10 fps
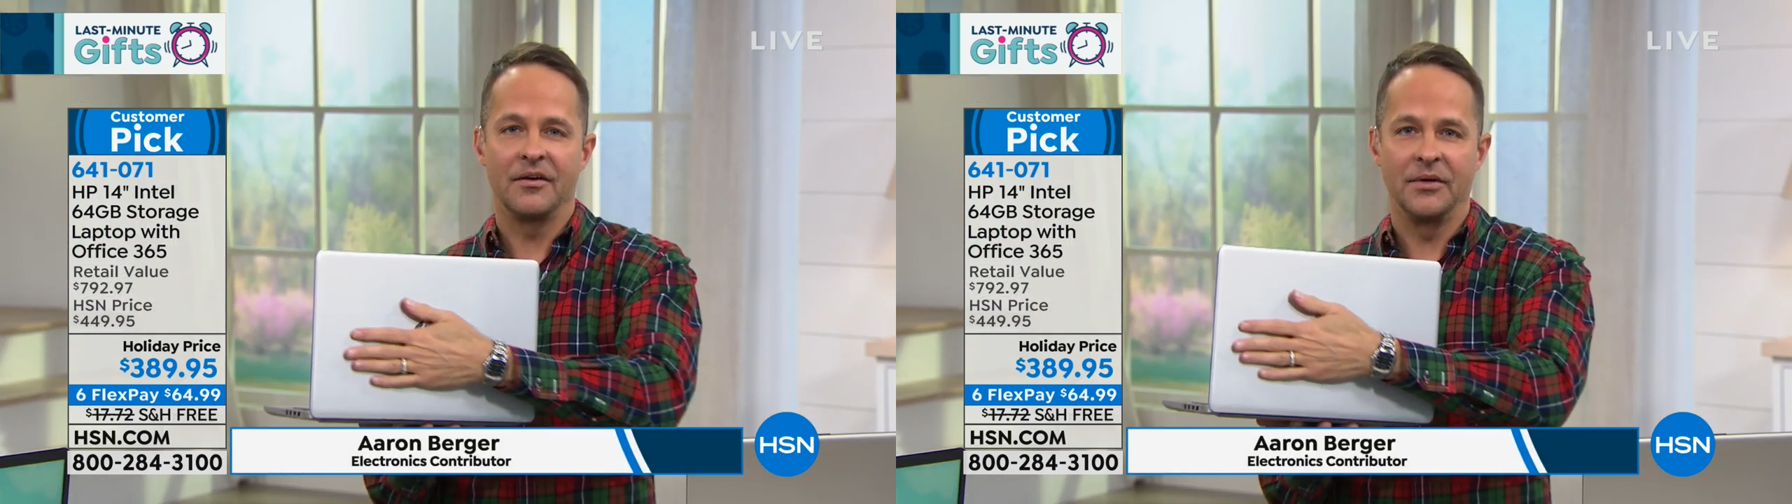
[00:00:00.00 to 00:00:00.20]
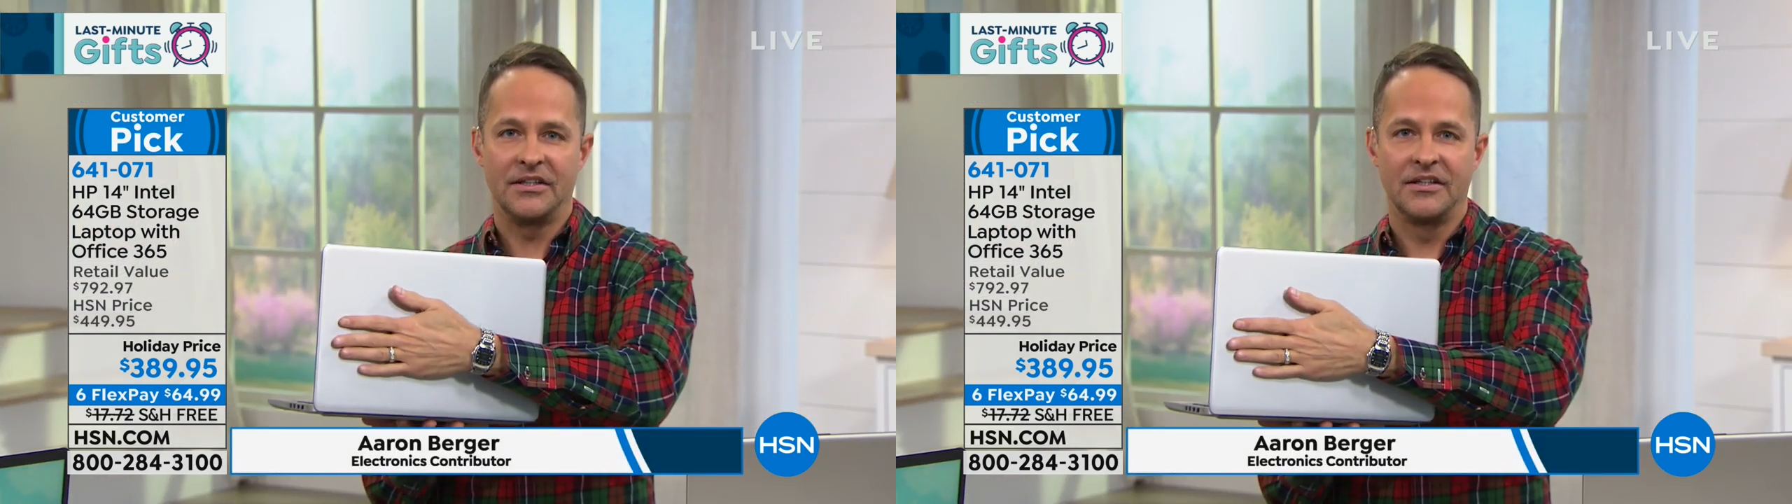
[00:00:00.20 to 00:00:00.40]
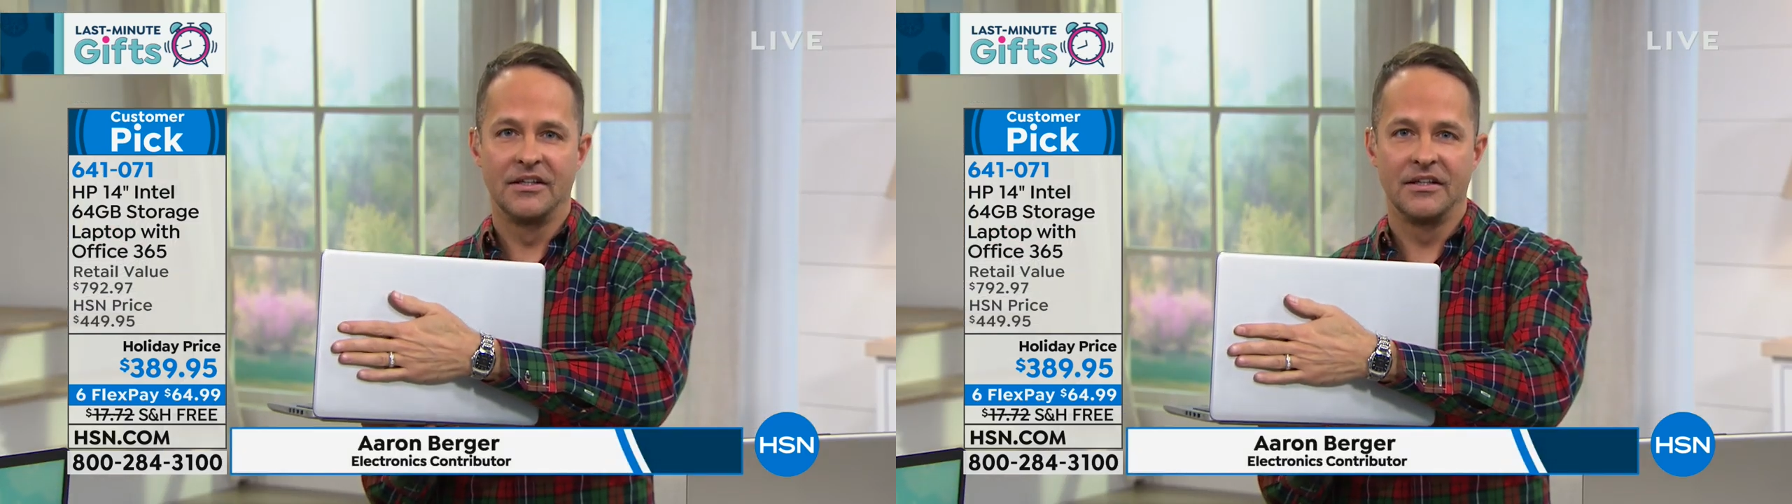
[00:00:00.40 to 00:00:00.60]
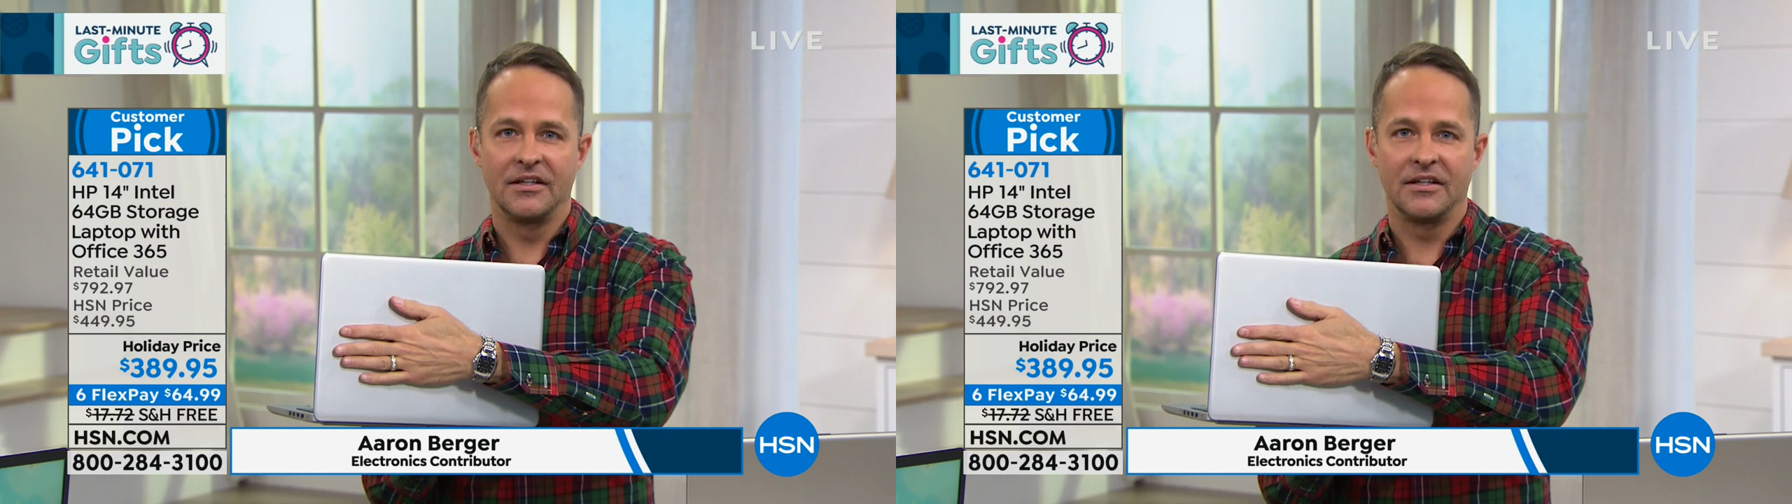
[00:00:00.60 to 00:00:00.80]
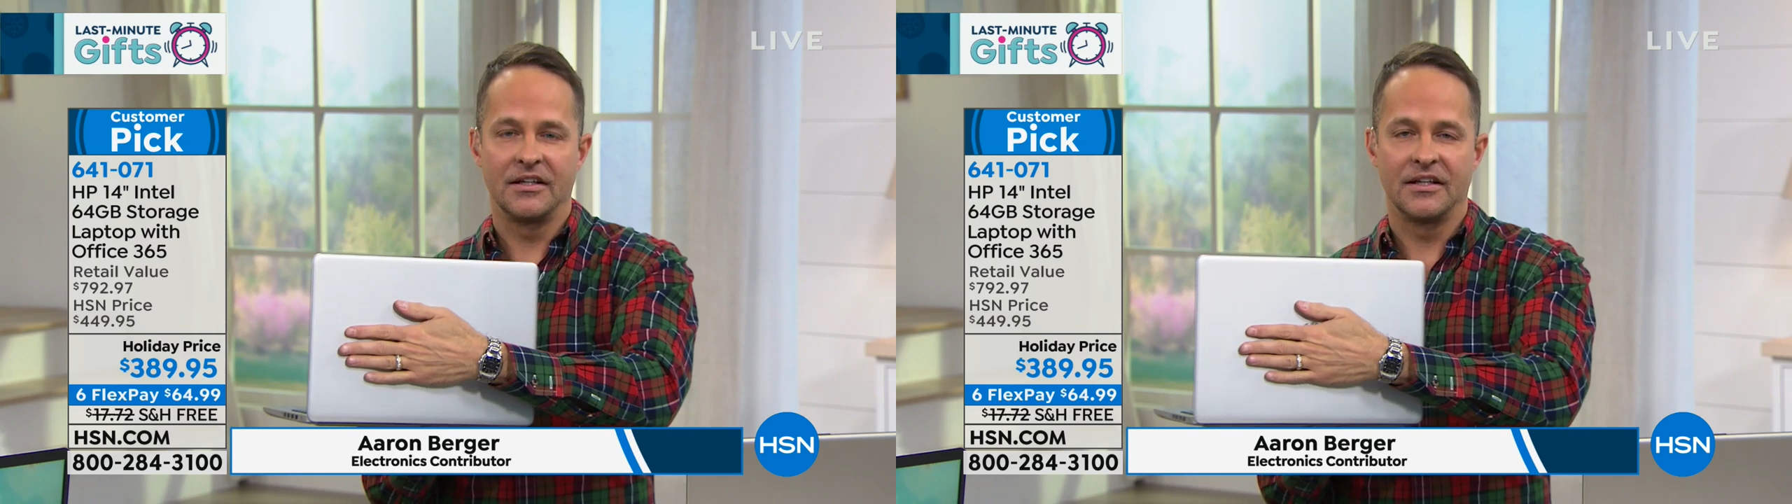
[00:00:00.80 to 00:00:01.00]
We.
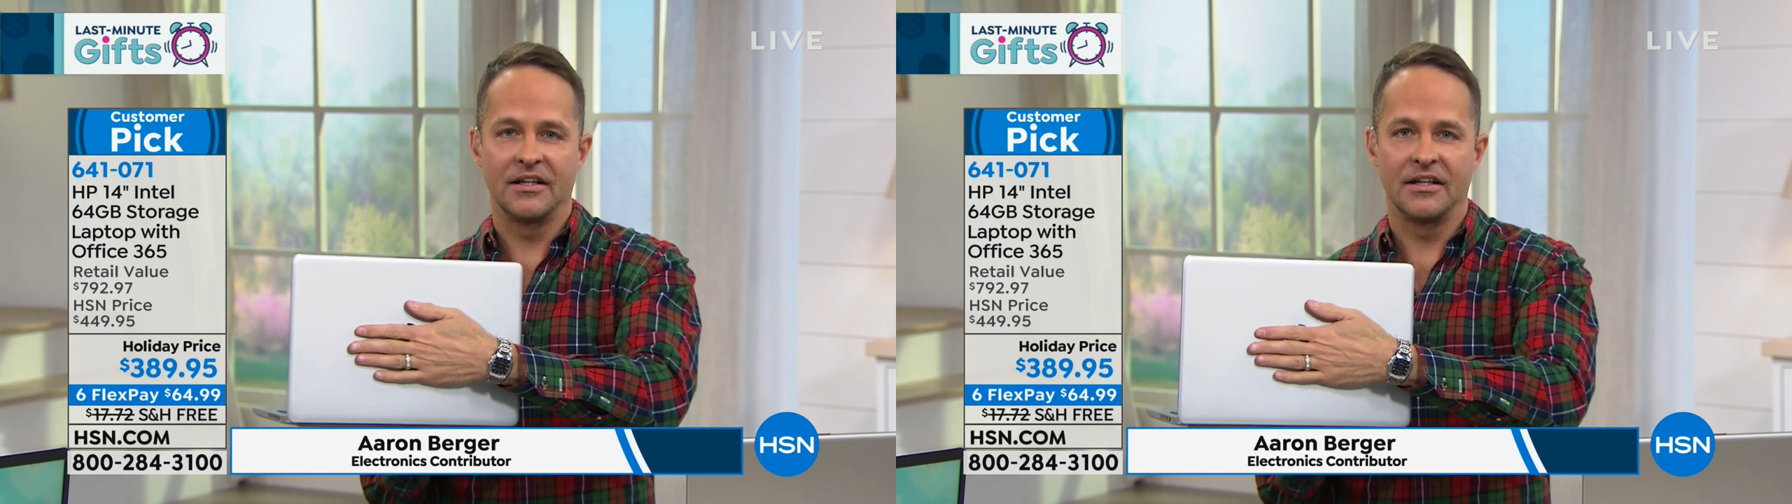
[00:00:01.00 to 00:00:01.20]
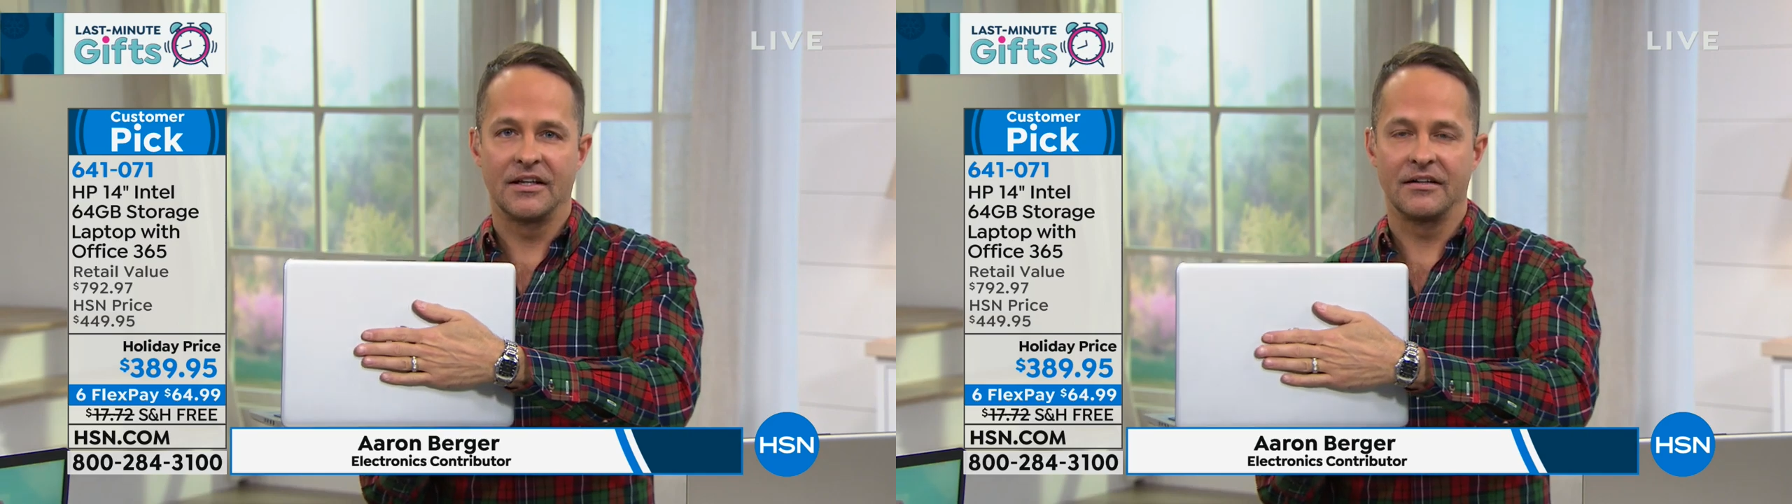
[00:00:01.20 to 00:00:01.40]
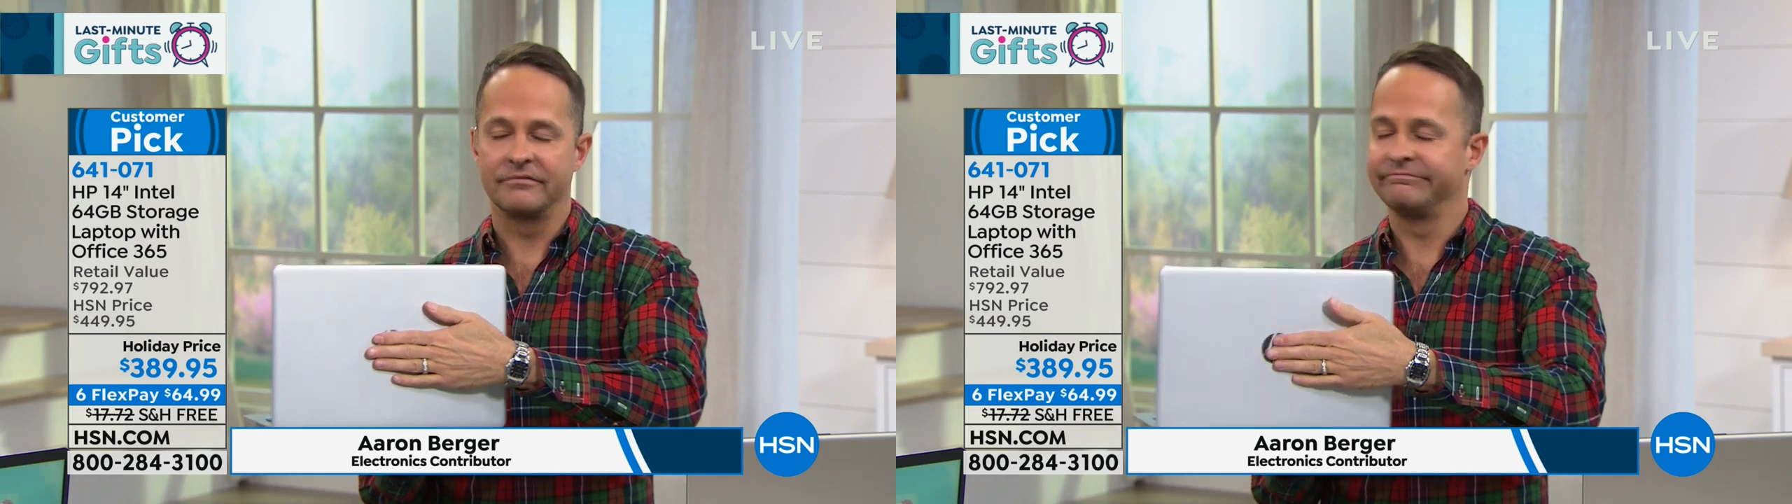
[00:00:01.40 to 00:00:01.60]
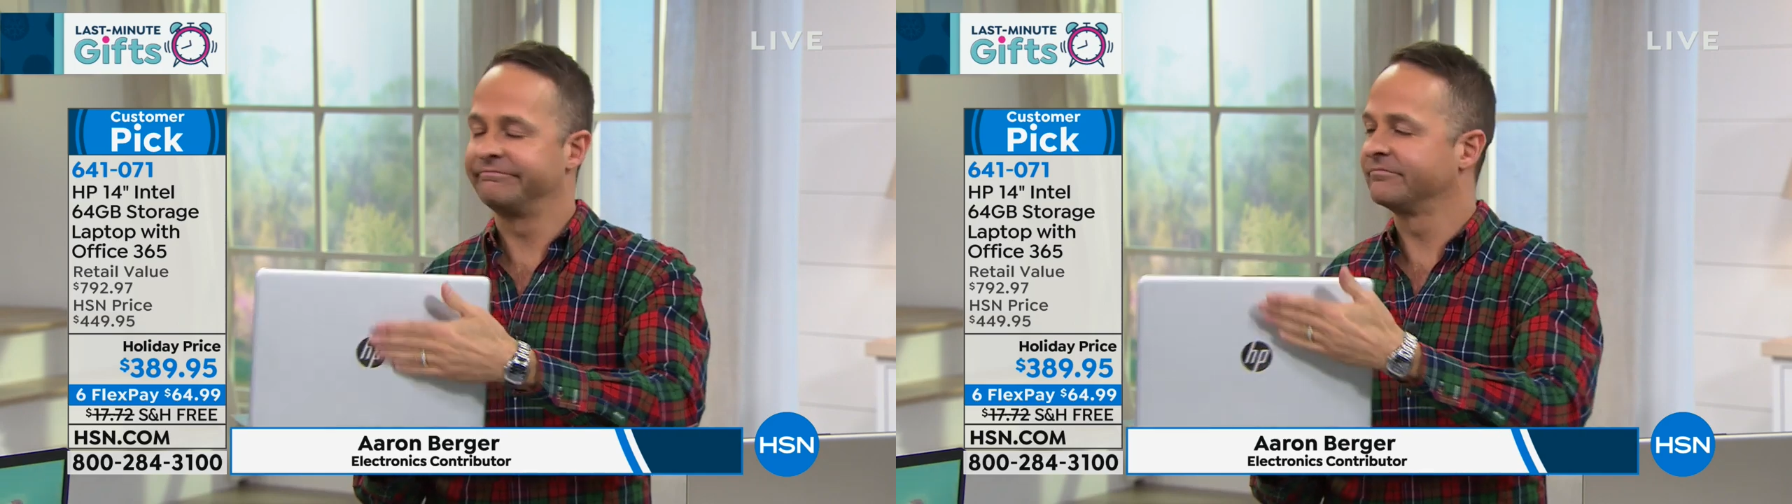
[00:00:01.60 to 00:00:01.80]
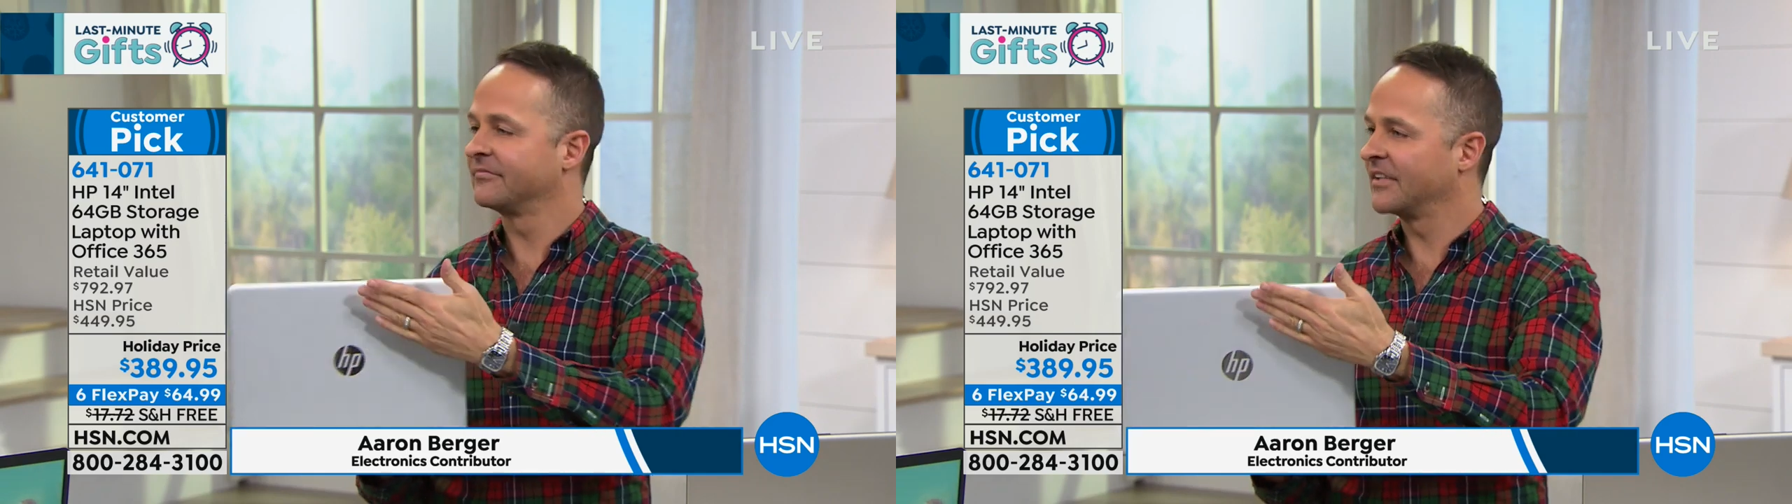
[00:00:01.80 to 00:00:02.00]

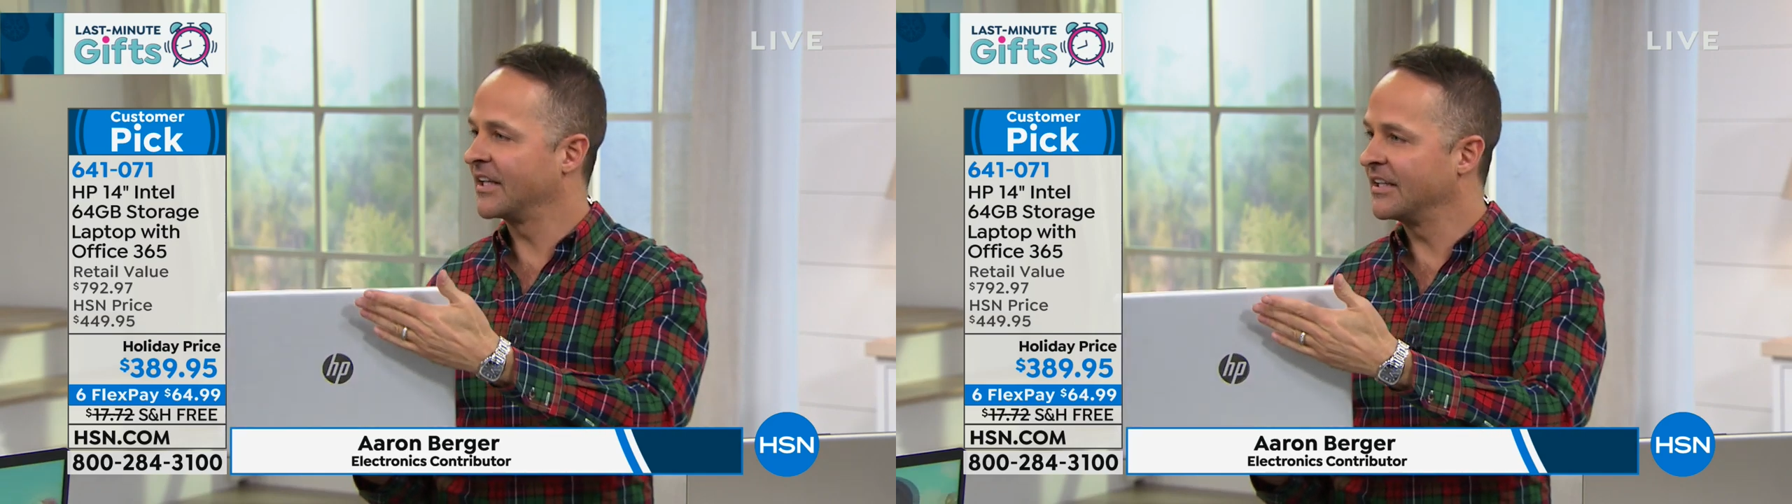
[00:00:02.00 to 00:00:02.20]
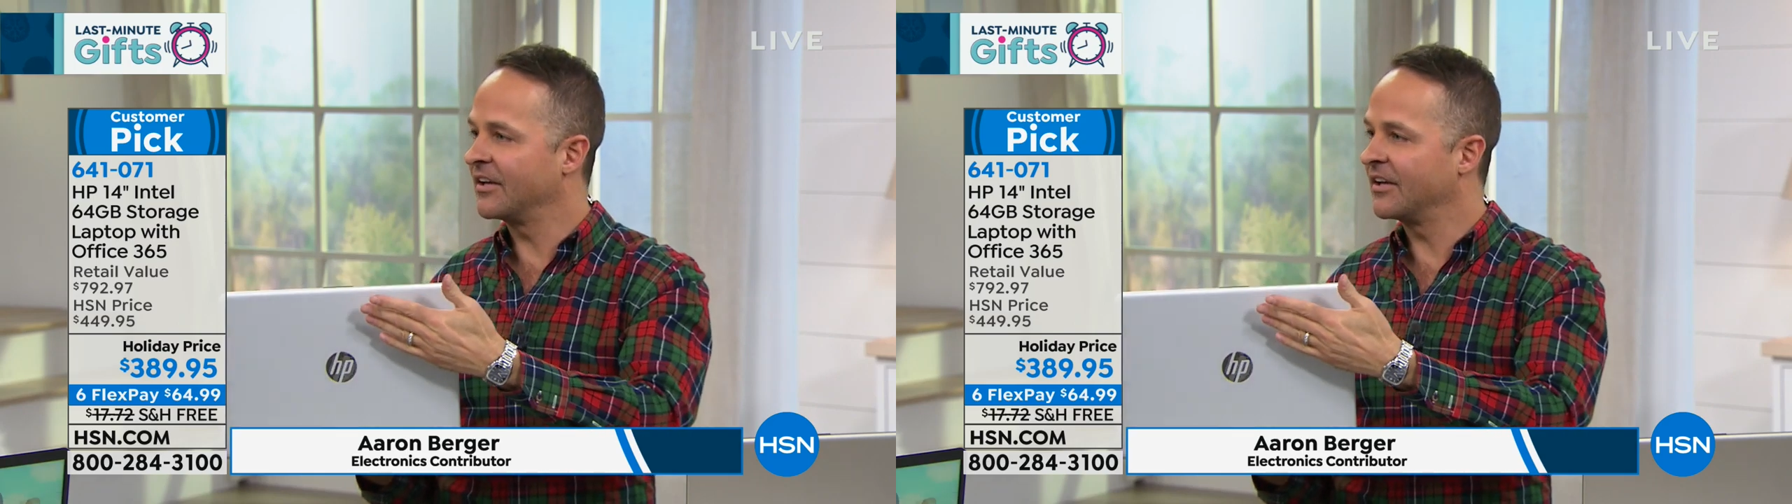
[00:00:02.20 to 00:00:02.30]
Oh, is that it?